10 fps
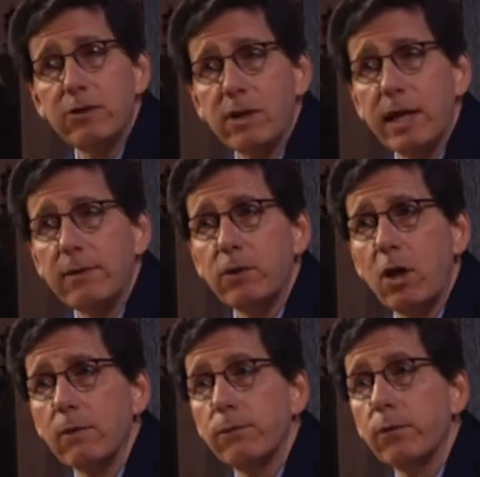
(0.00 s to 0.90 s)
his
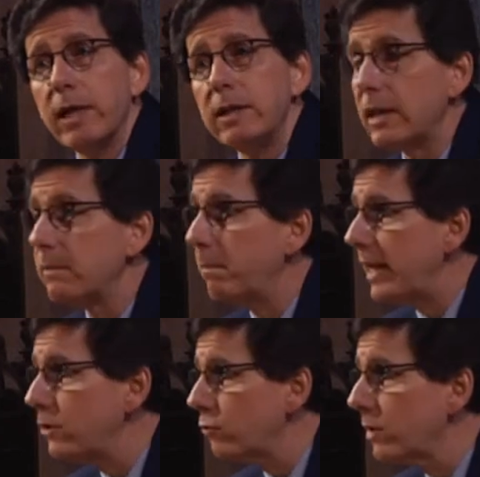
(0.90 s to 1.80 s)
lifelong friend and
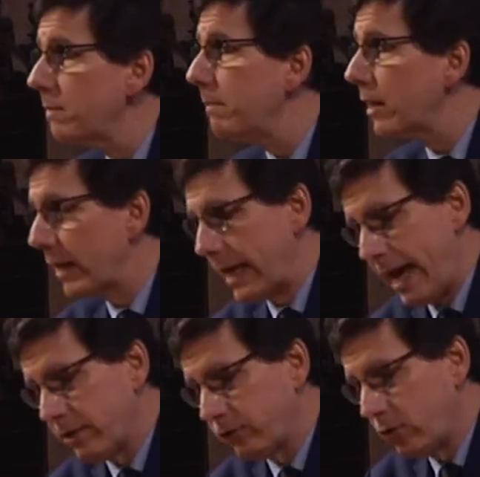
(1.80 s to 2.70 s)
patron, Mary
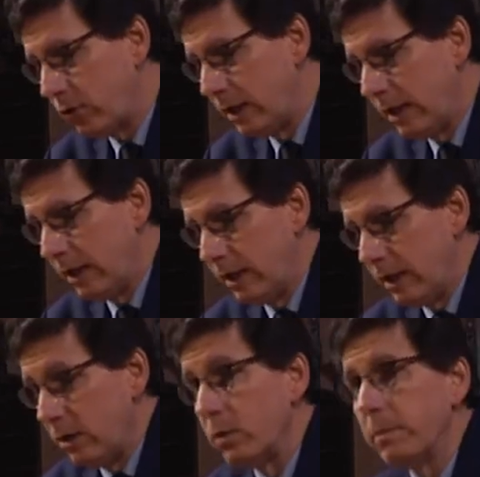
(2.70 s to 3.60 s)
Haskell,
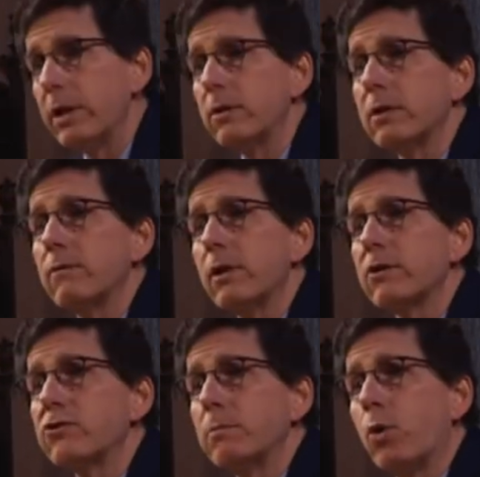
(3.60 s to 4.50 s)
who appeared in a
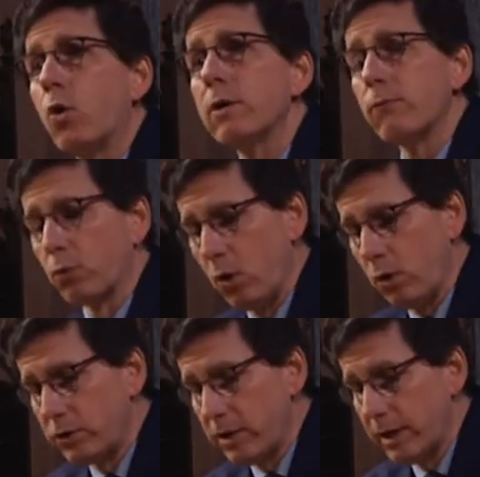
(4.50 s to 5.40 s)
very supportive
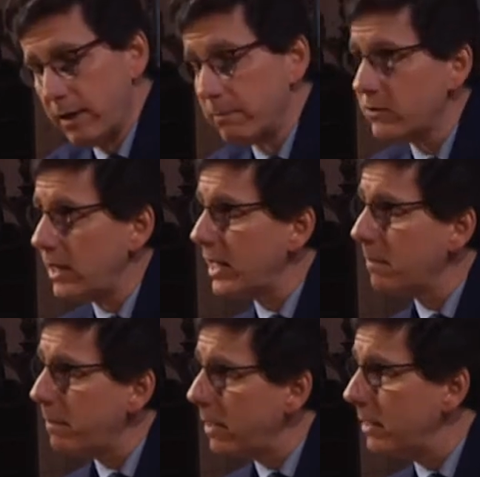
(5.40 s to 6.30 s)
role to him, setting
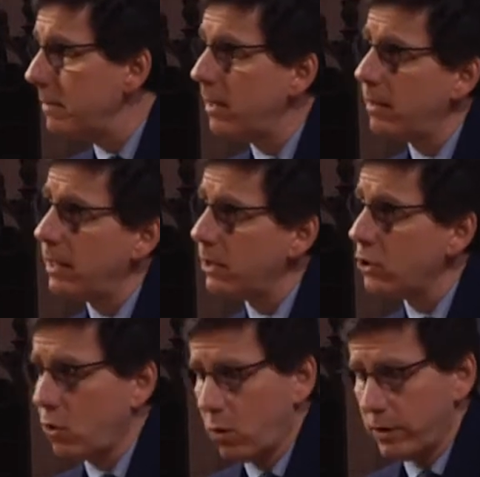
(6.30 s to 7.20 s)
him on
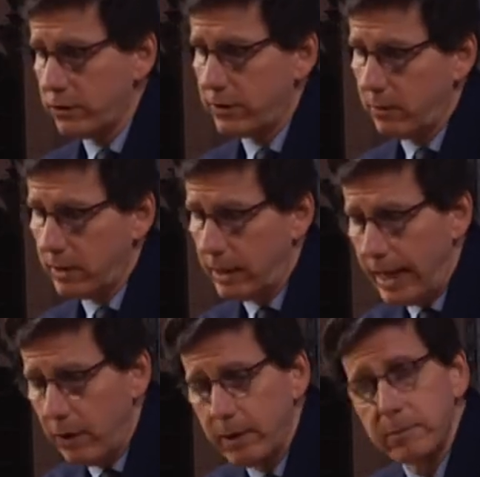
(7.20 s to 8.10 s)
a course that would
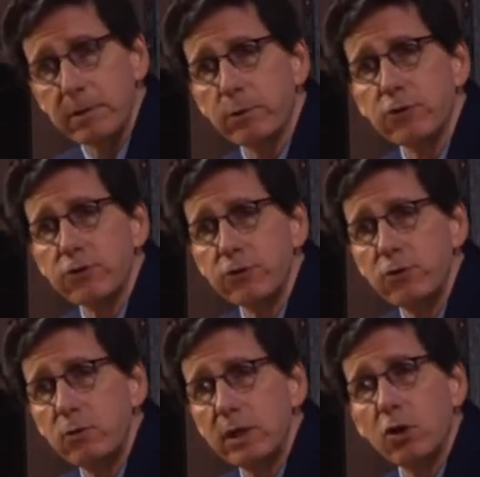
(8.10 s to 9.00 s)
allow him to
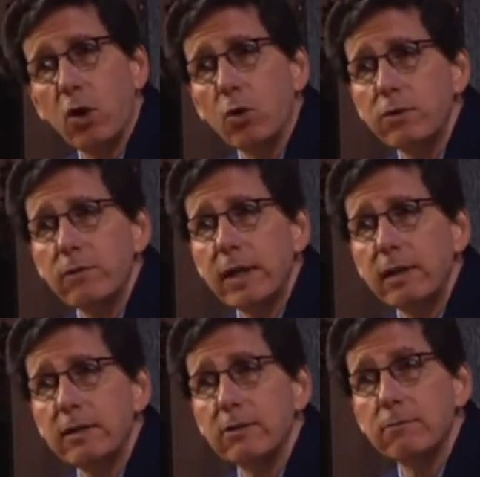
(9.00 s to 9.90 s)
pursue and
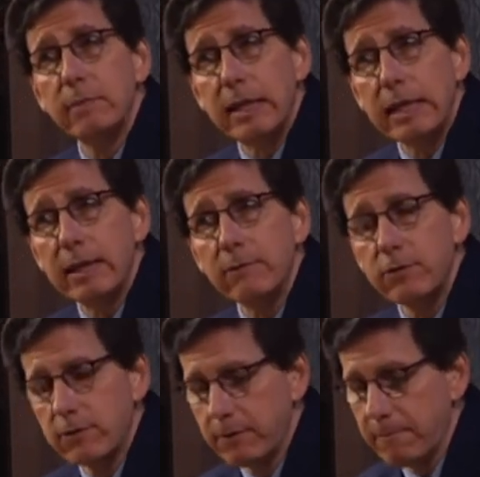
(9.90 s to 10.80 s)
cultivate his many gifts.